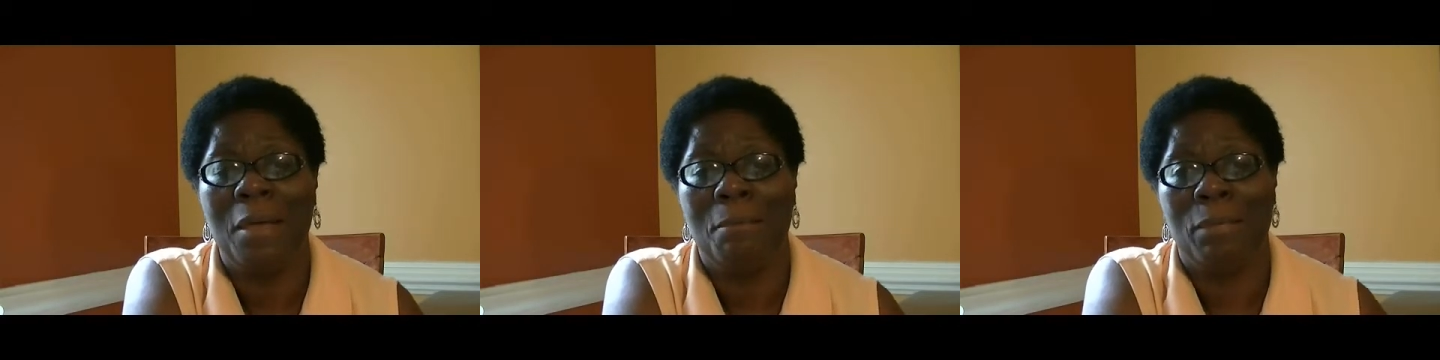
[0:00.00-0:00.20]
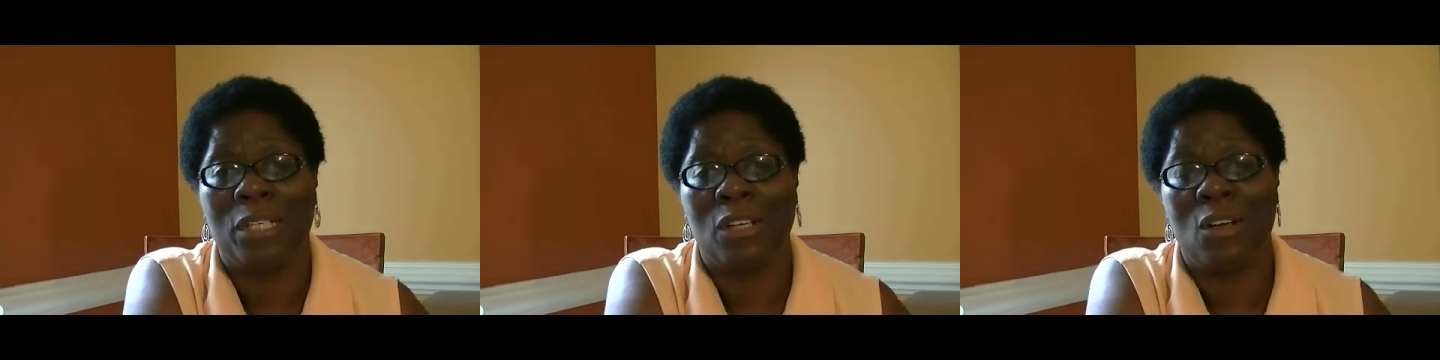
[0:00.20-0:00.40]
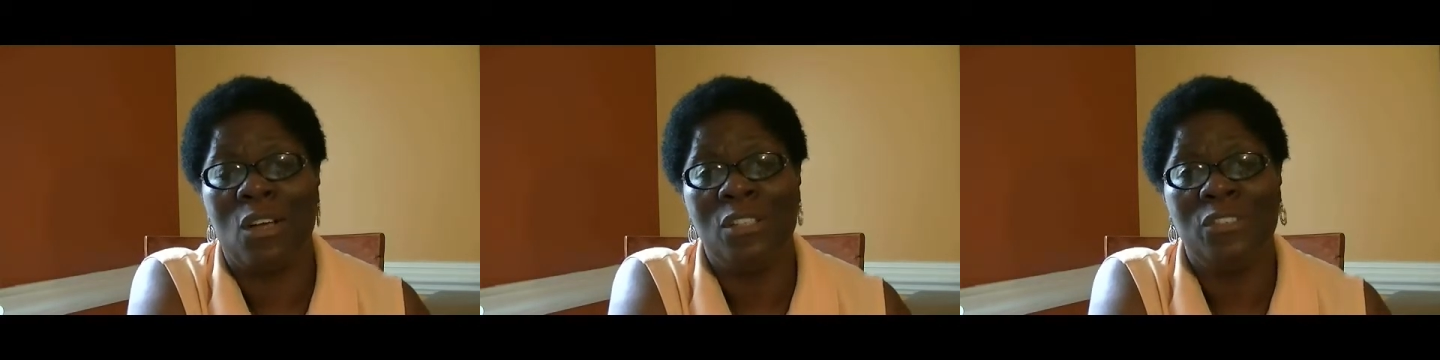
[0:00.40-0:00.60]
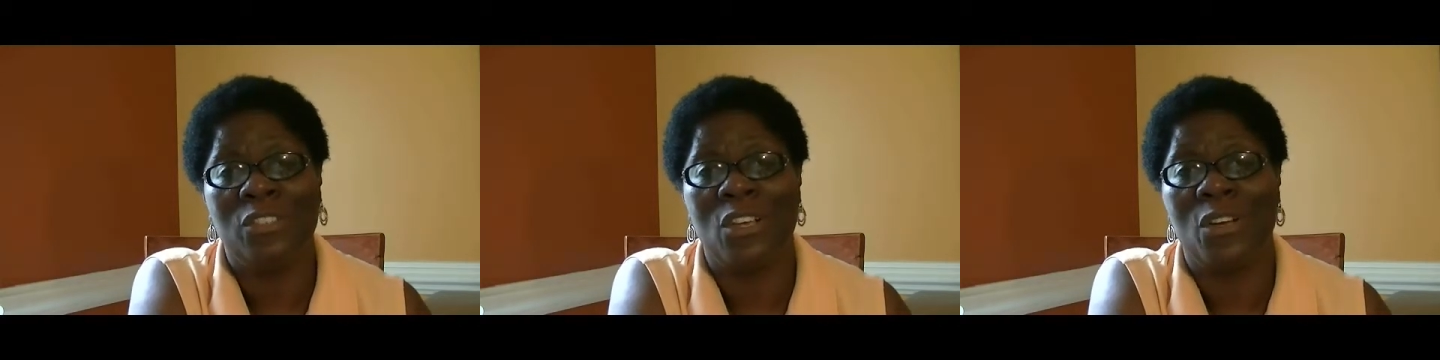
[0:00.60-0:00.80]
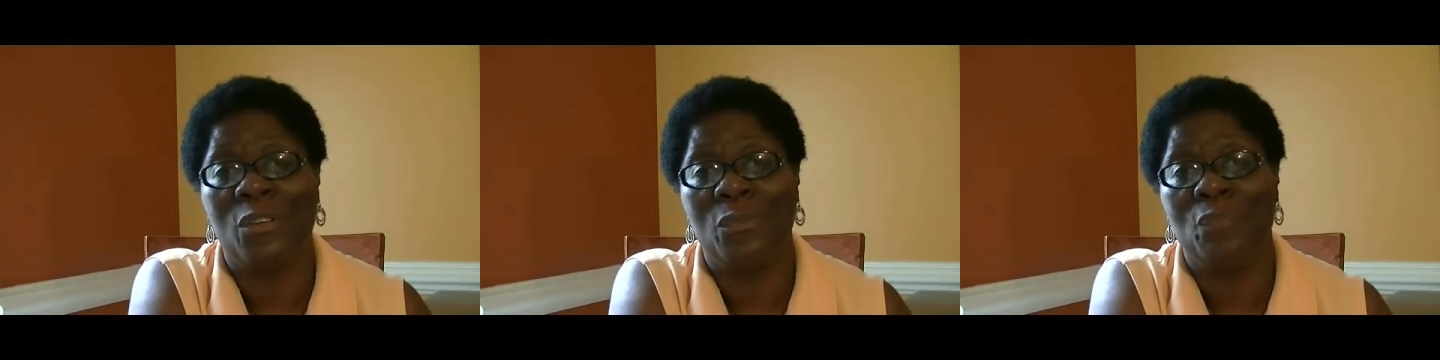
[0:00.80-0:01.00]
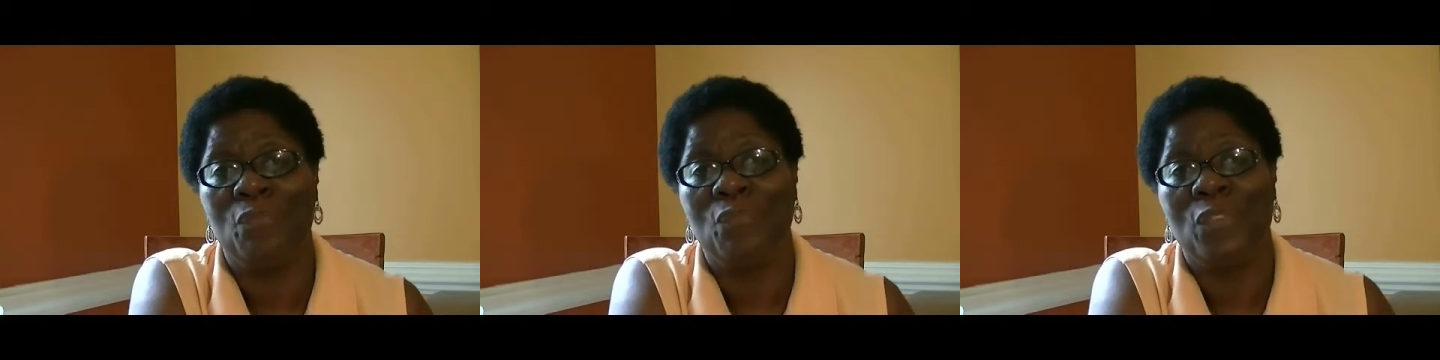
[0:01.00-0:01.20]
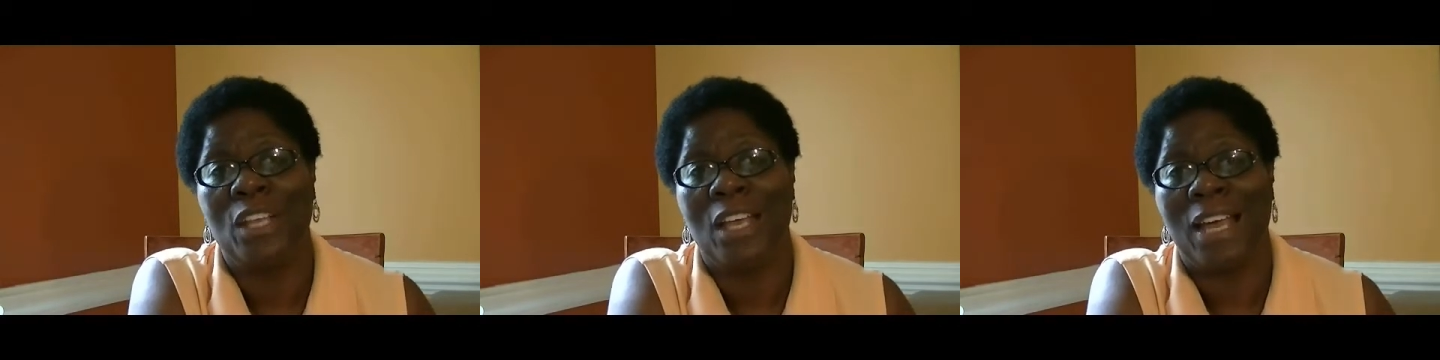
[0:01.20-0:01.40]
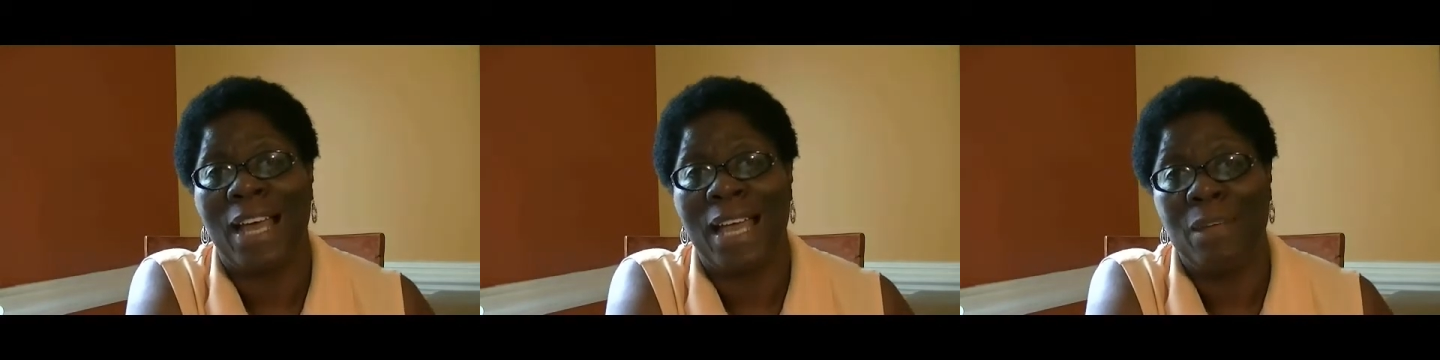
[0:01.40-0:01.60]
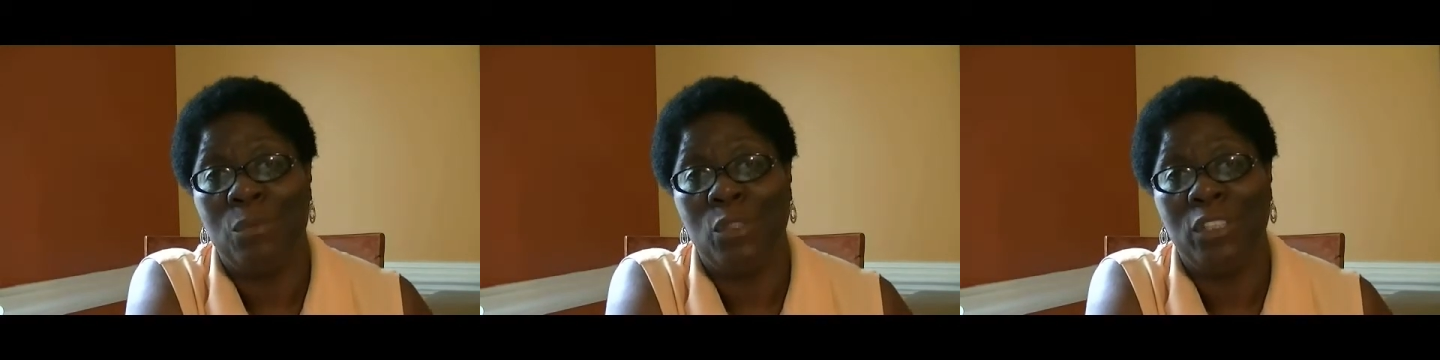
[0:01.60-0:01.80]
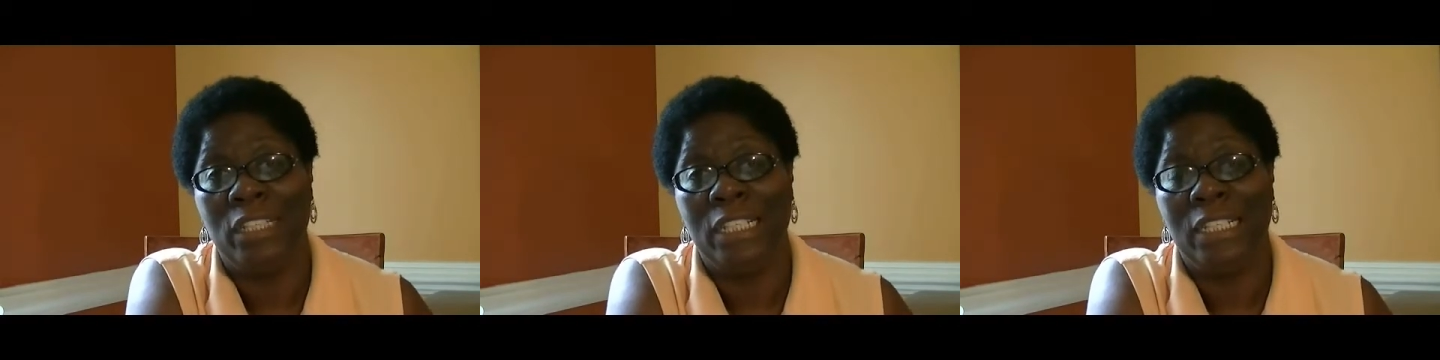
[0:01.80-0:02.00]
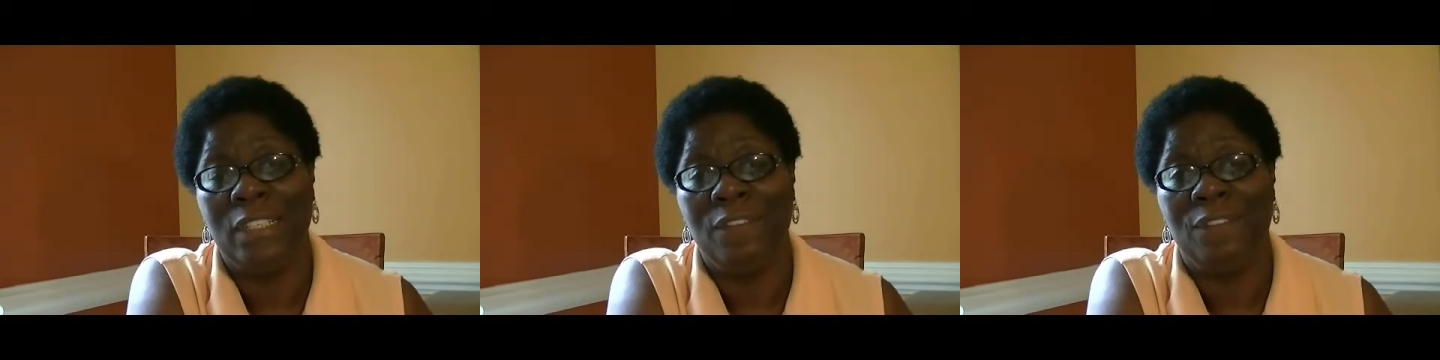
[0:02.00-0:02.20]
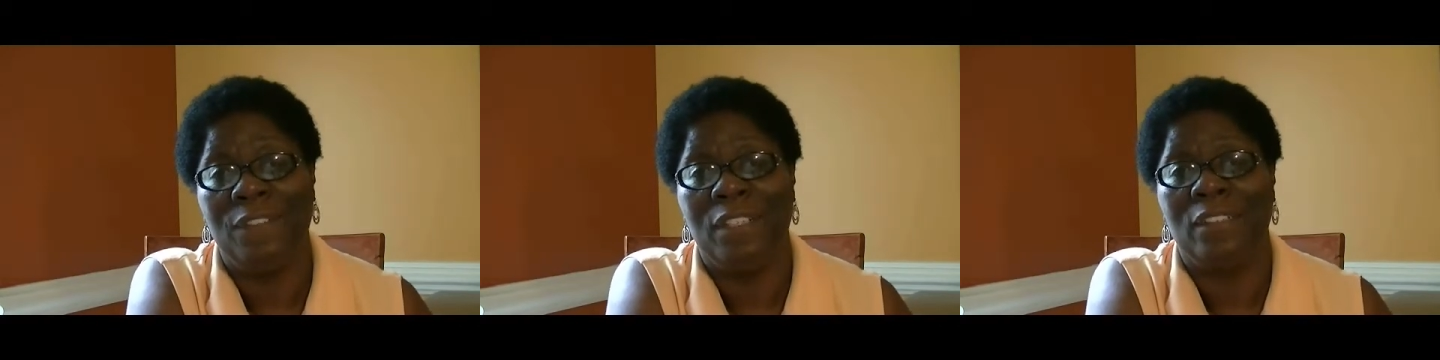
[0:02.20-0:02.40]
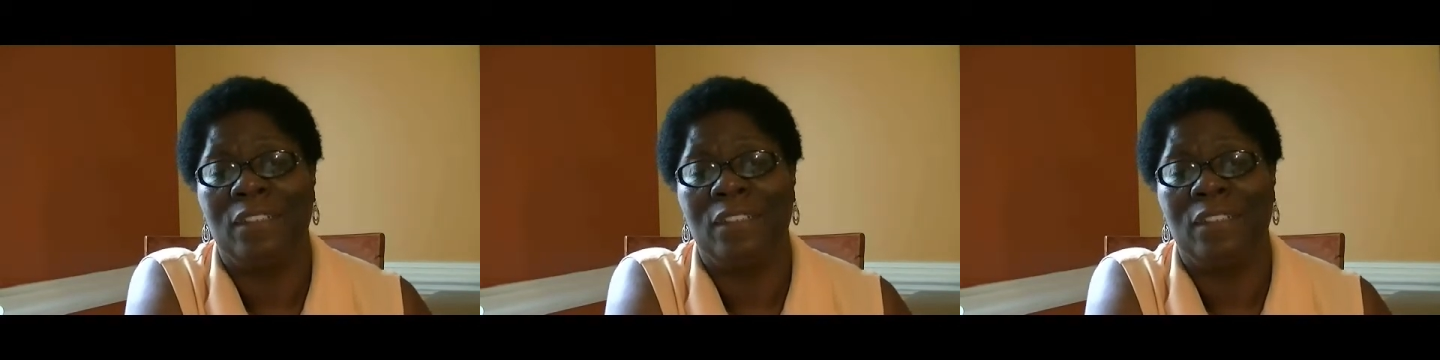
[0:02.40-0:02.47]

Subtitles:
But also, I will leave